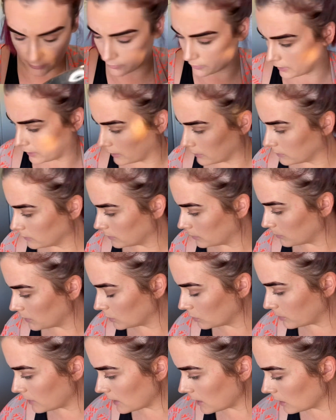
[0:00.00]
the middle
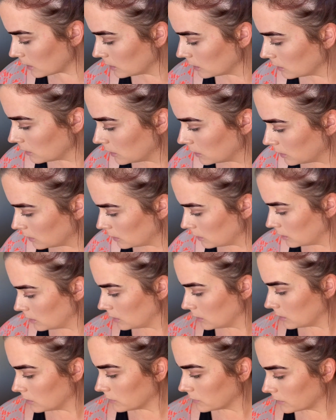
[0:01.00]
part.
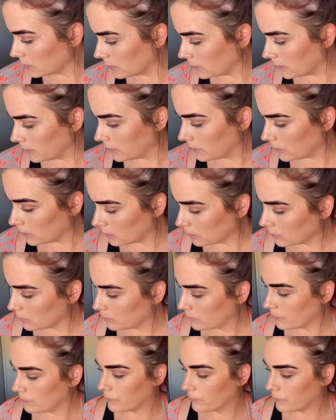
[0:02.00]
Just clean that up.